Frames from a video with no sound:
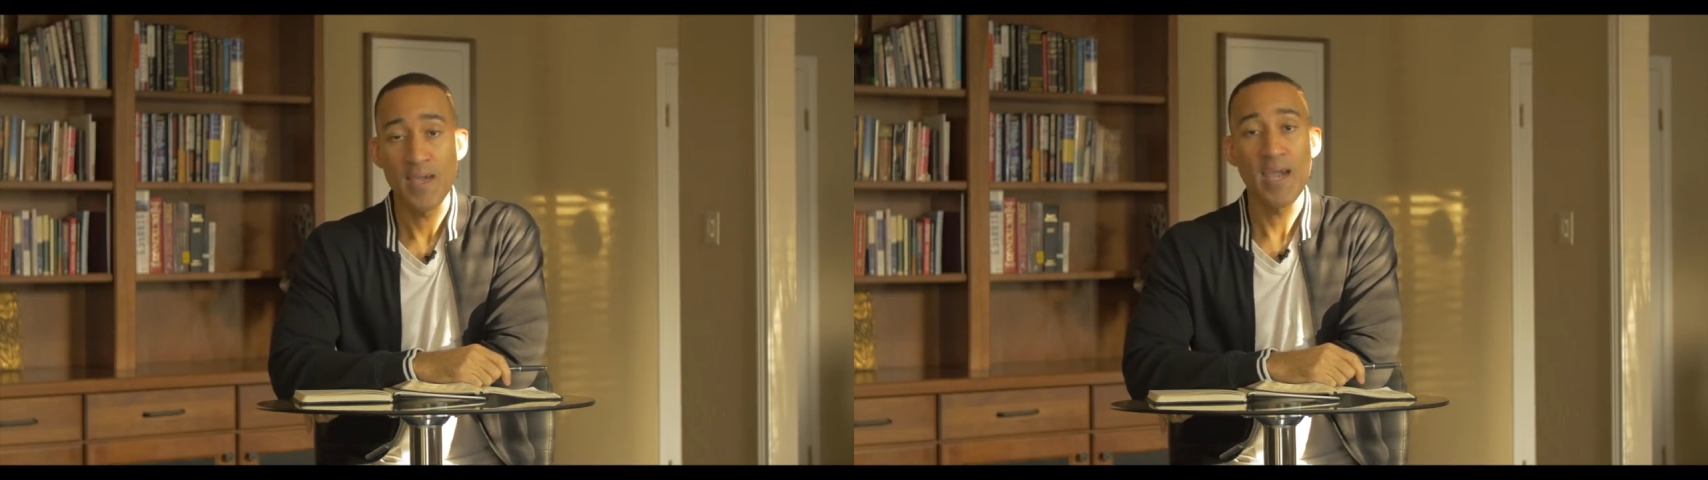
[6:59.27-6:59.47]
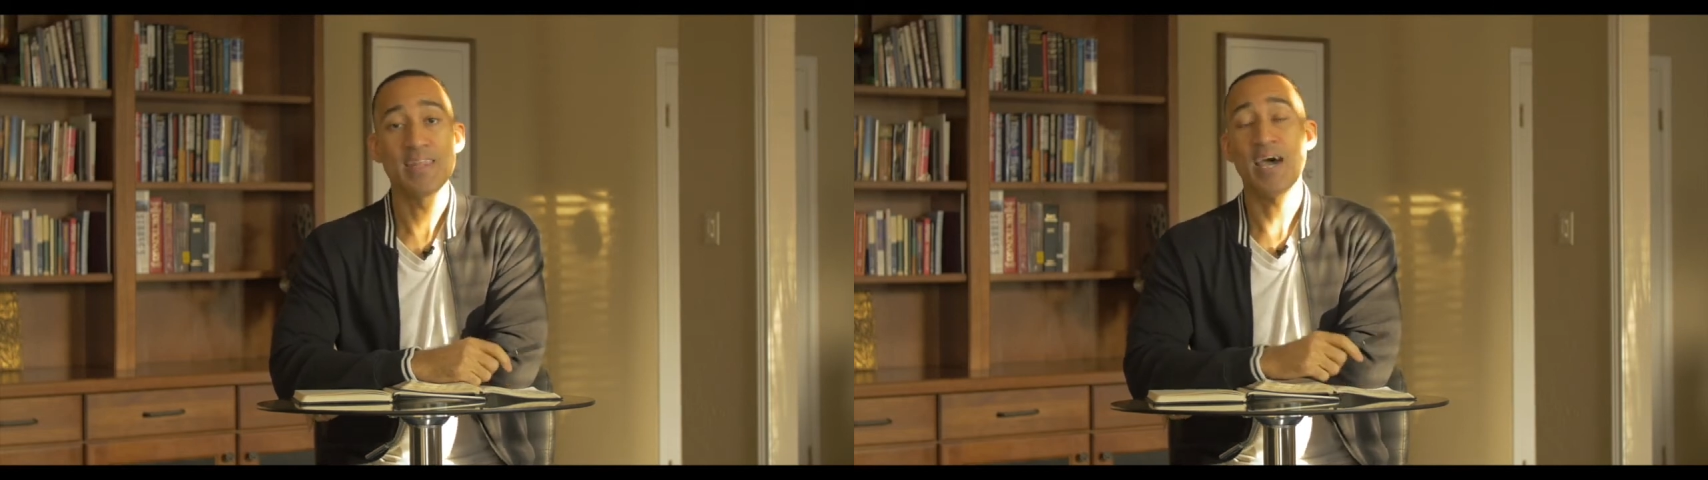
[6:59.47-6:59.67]

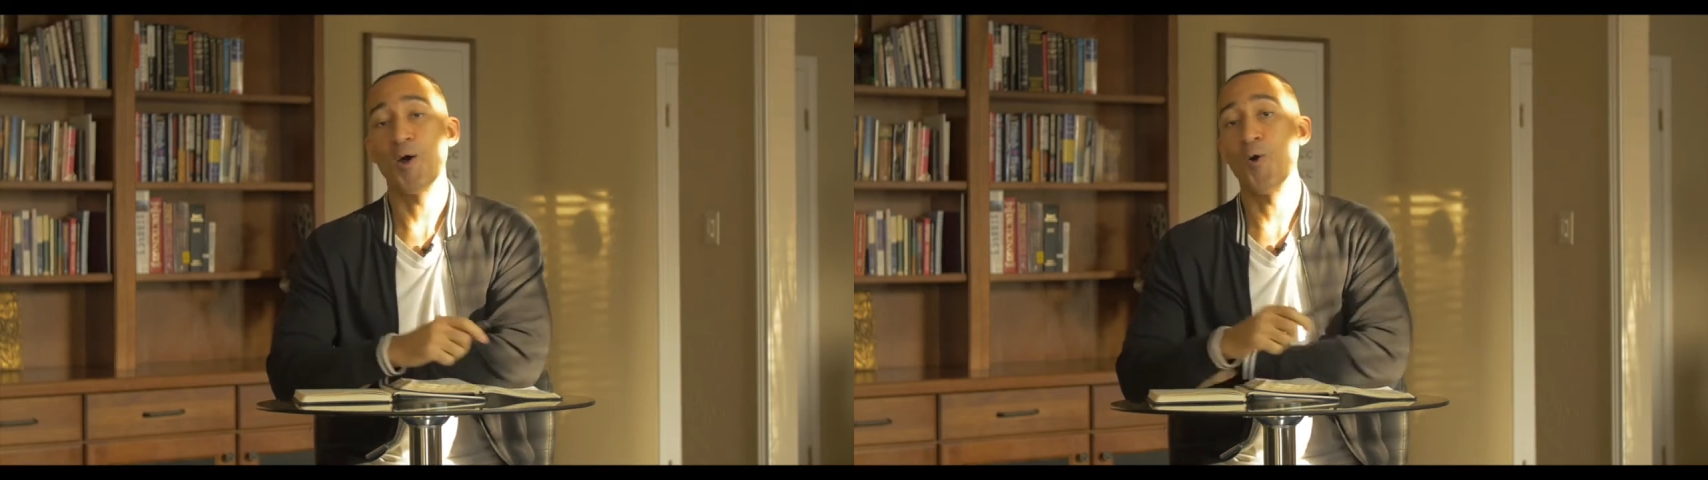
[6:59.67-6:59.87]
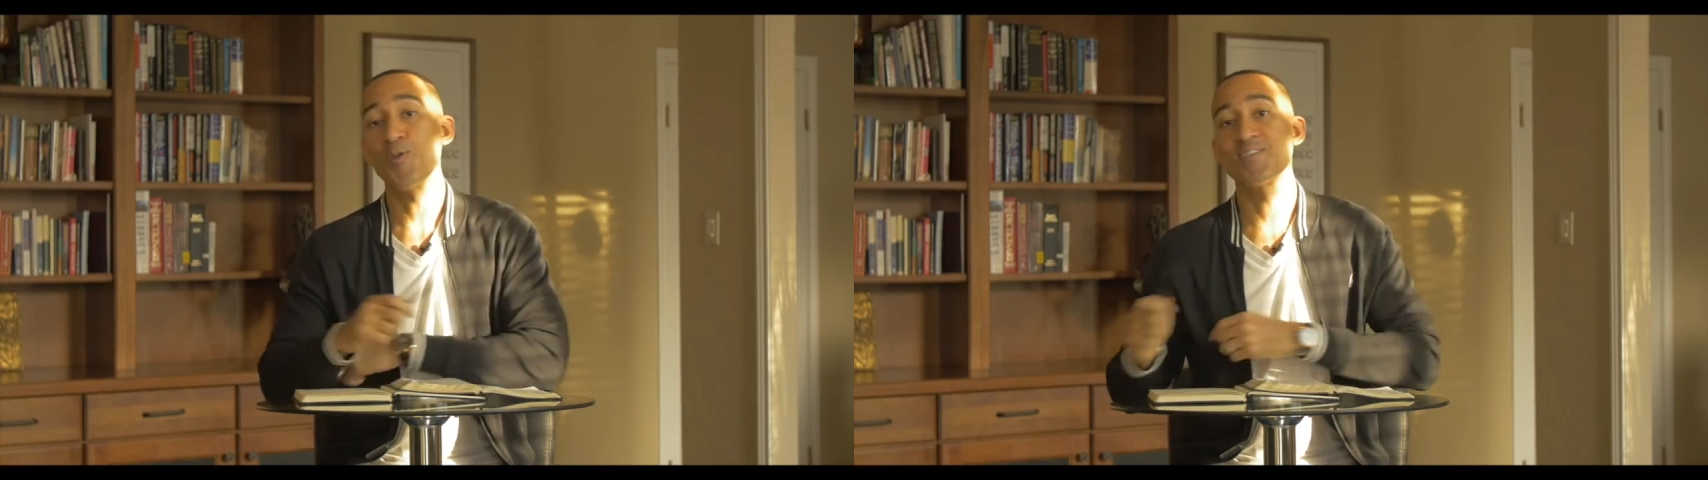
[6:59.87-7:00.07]
And not
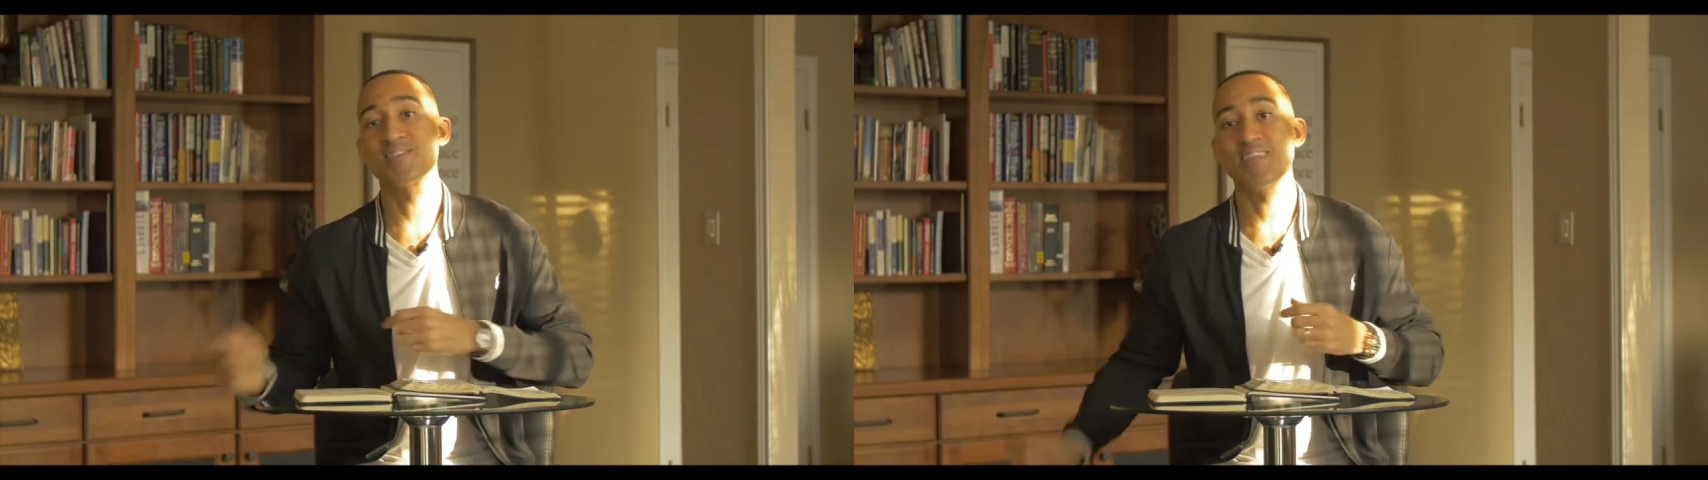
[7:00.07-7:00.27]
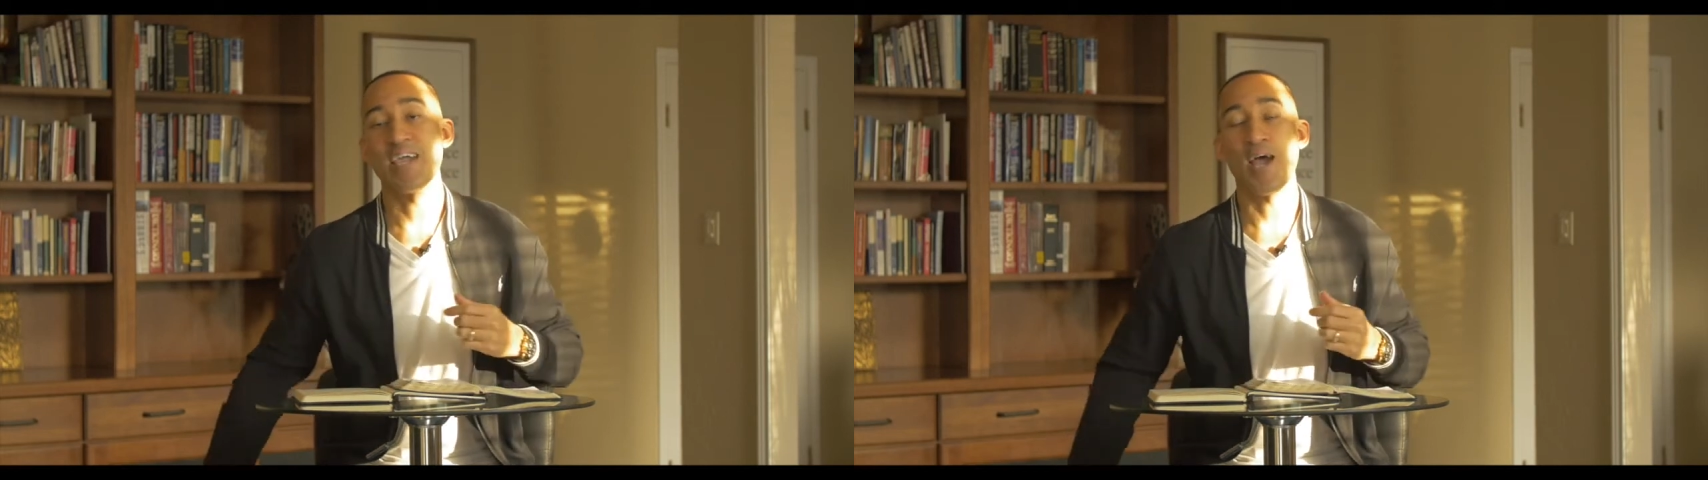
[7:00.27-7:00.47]
only
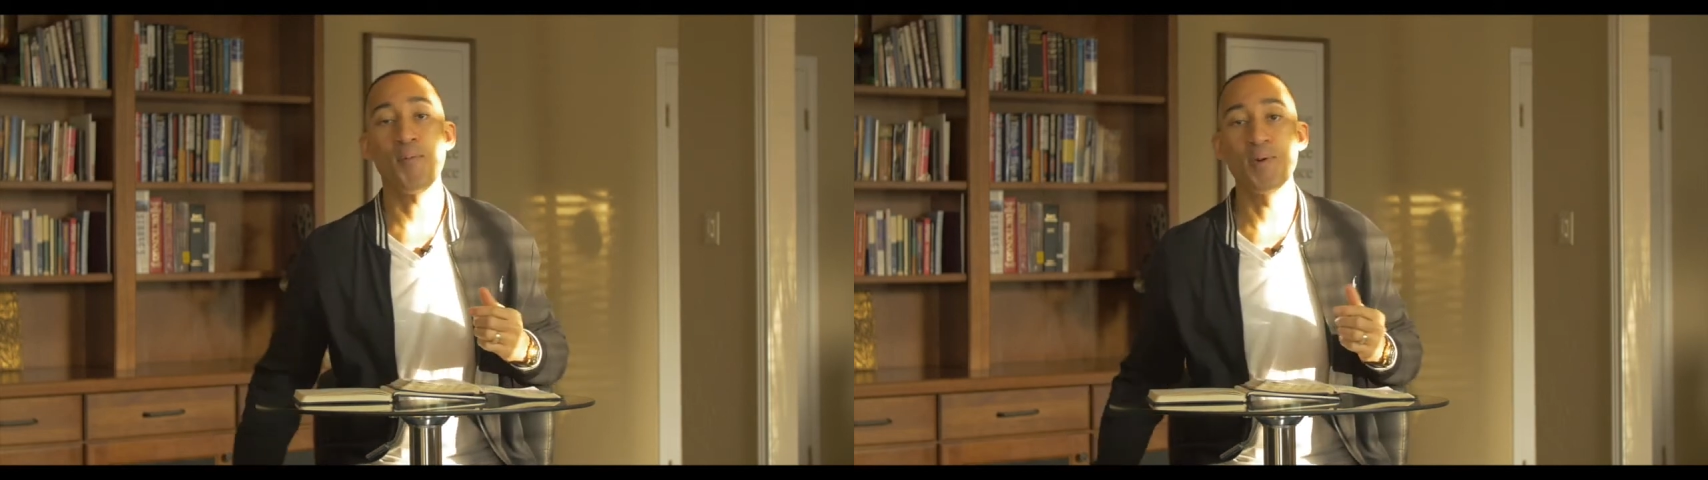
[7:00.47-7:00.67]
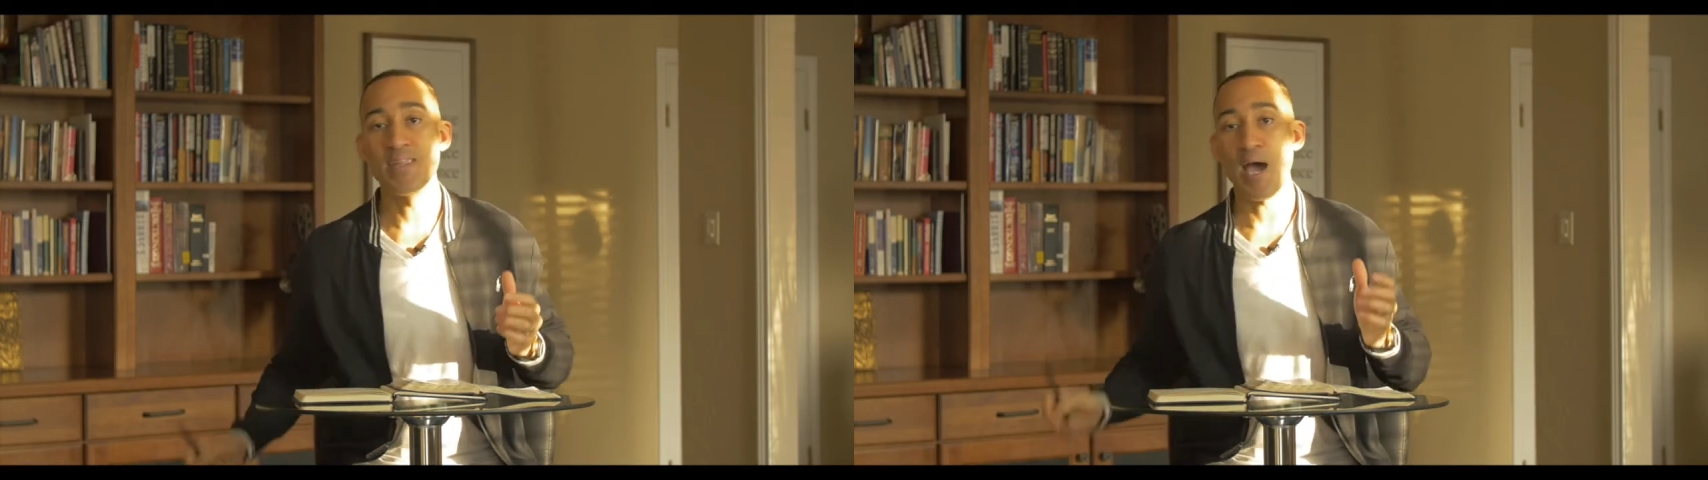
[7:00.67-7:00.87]
does
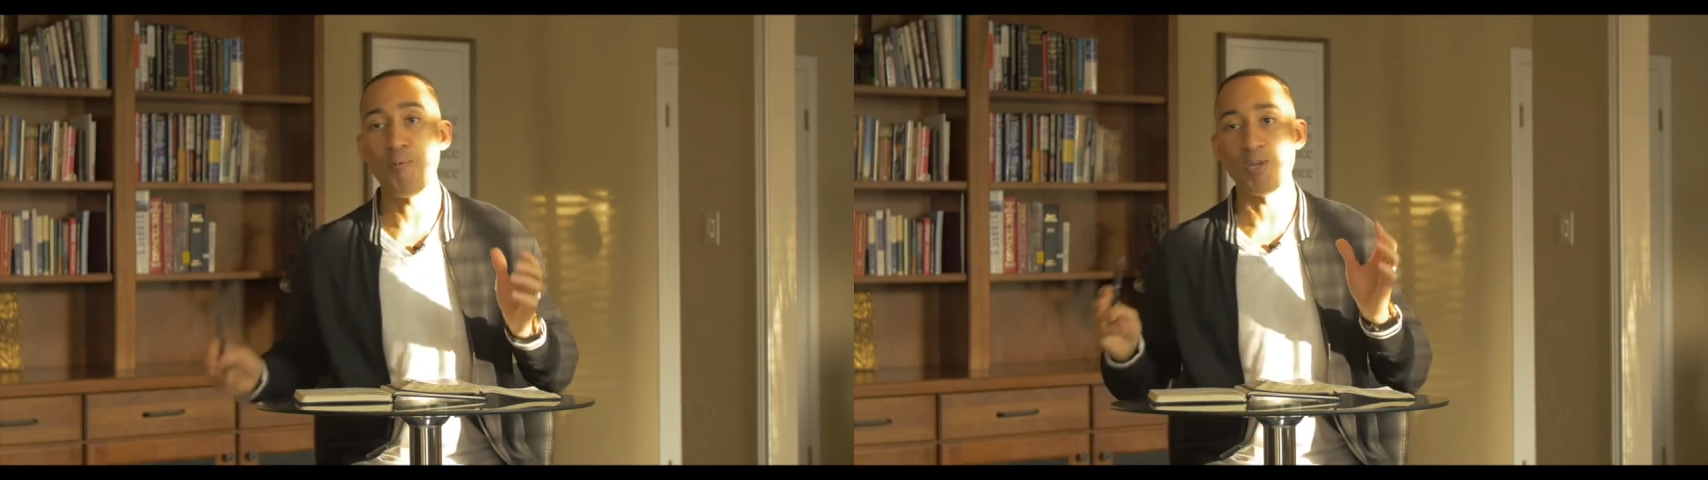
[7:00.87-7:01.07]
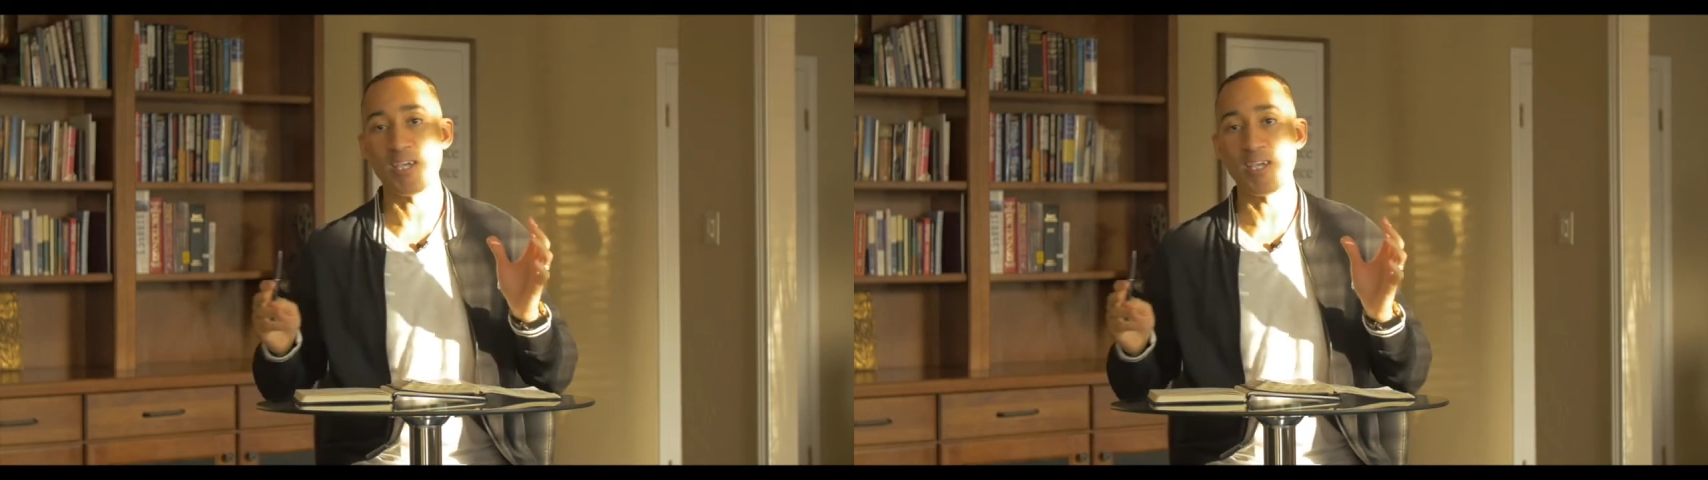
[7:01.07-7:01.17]
Naaman not want to